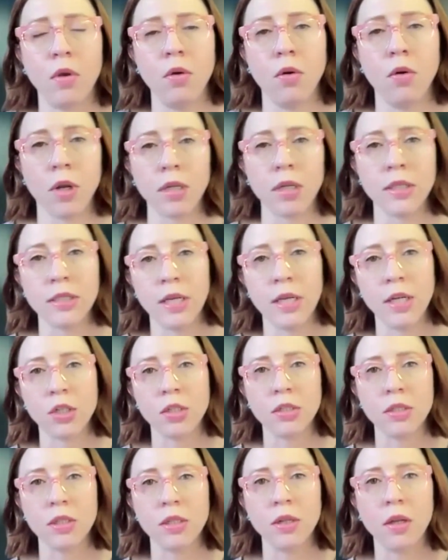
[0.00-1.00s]

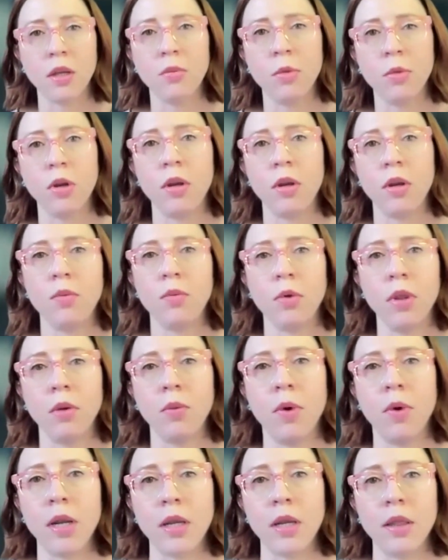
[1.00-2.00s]
organizations in the community really
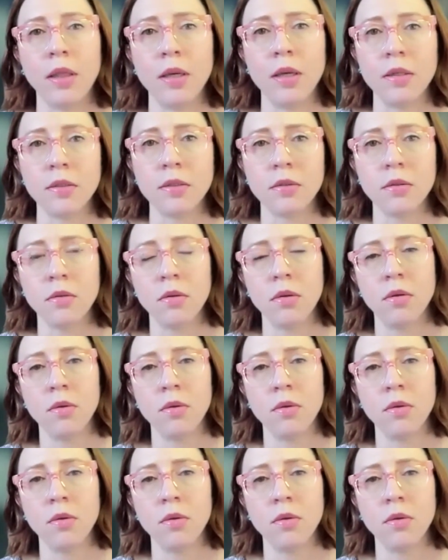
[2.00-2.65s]
wanted this?